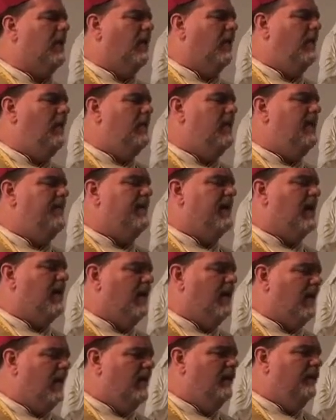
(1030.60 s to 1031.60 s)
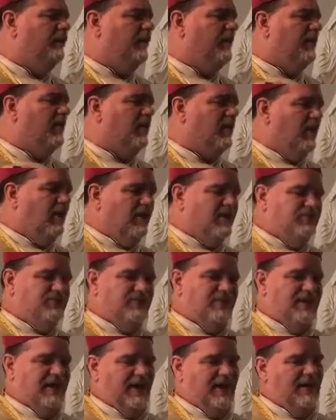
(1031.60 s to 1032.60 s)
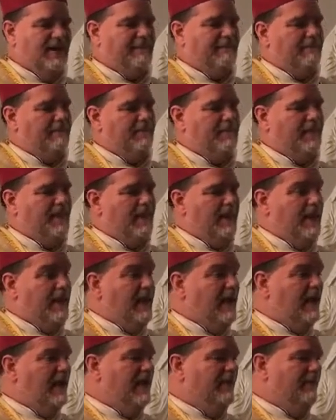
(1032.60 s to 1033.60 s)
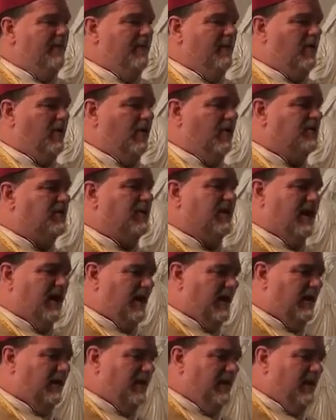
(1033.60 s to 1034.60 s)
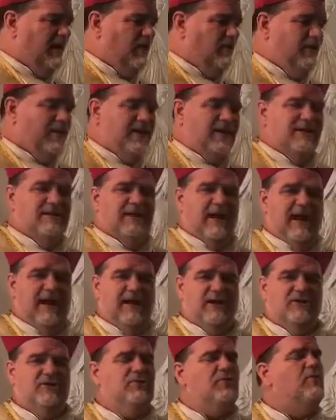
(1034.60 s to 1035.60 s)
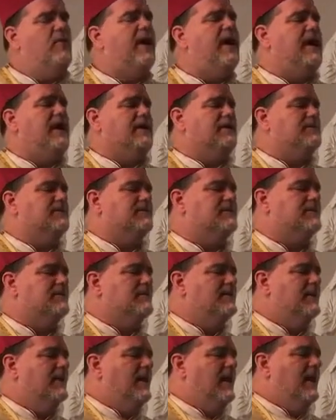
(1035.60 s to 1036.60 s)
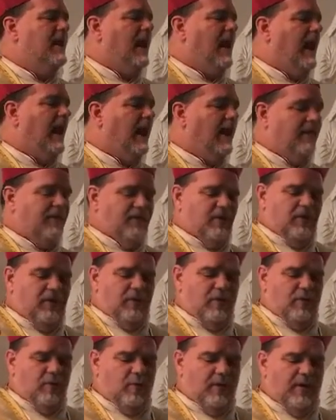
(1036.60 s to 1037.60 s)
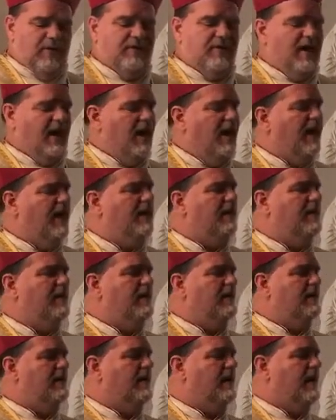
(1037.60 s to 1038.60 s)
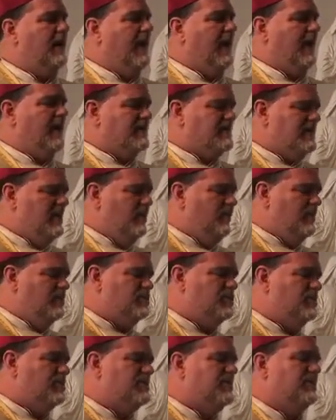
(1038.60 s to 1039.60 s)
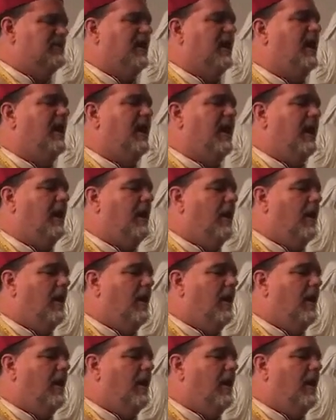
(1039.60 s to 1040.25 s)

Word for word: only because we belong to God. And if we belong to God, we can die in two ways. Either with God, as he wishes us to die,